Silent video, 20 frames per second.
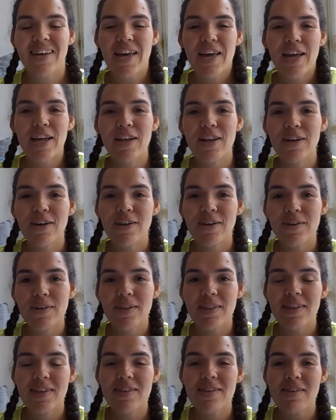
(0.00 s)
Hello,
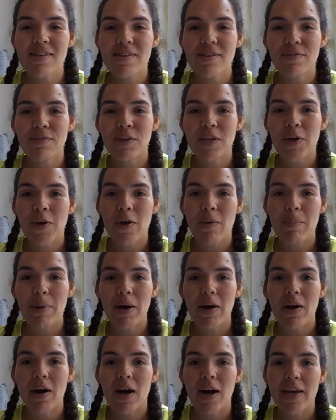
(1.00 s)
this is a video
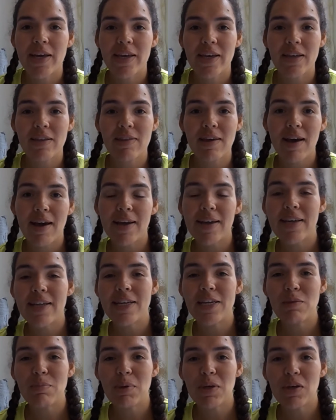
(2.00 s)
about hiking Tiger
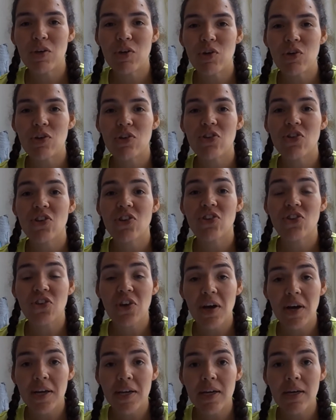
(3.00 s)
Leaping Gorge in
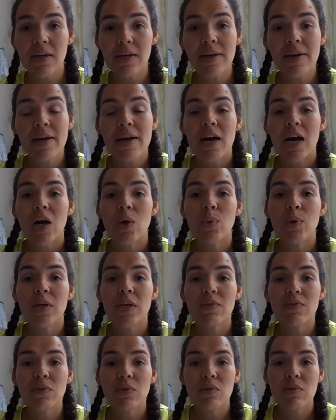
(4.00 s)
China. I will give
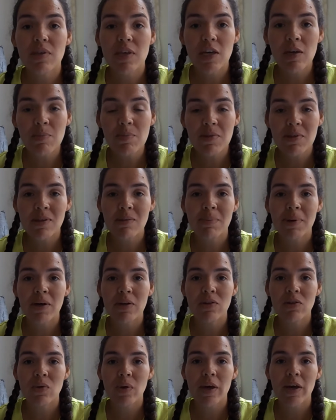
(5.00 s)
you tips about
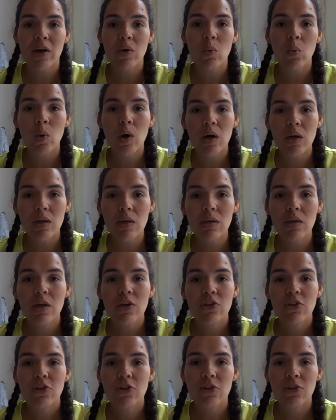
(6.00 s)
doing a 1,
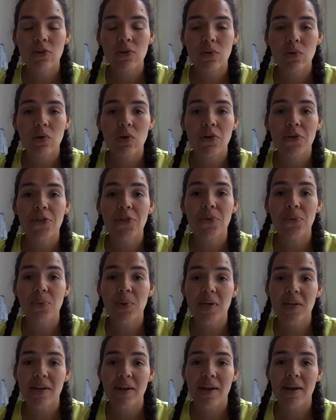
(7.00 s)
2 or
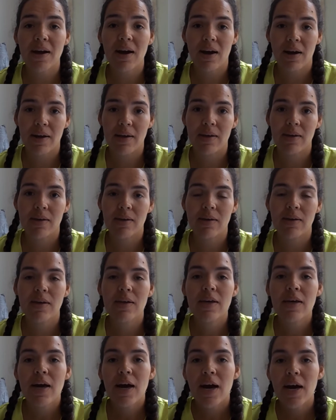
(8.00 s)
3 day hike.
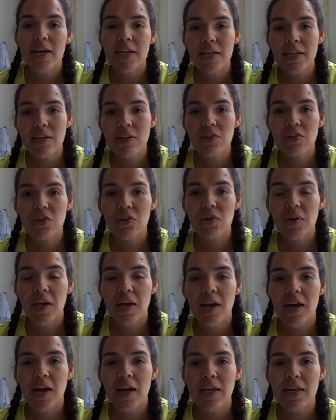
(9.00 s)
I did a 2-day
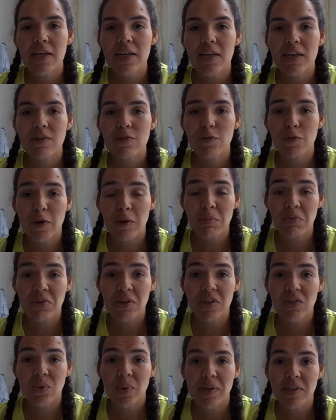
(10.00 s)
hike in February
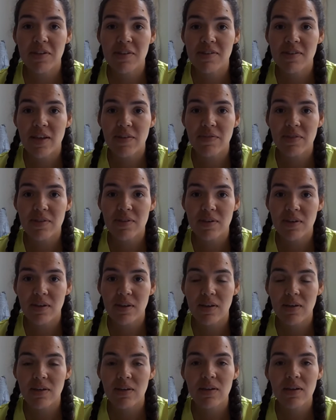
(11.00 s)

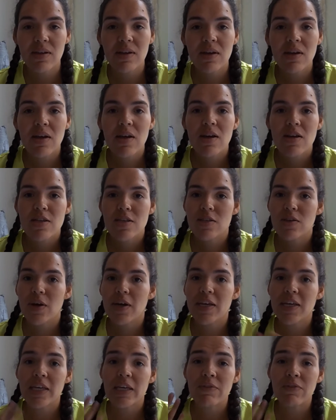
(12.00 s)
2017, so I
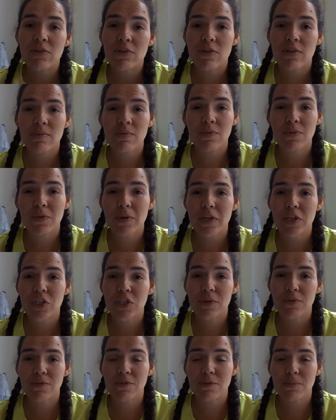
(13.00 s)
can give you some fresh
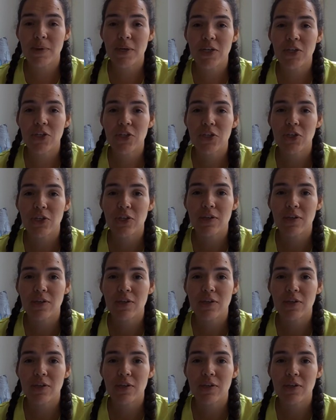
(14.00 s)
information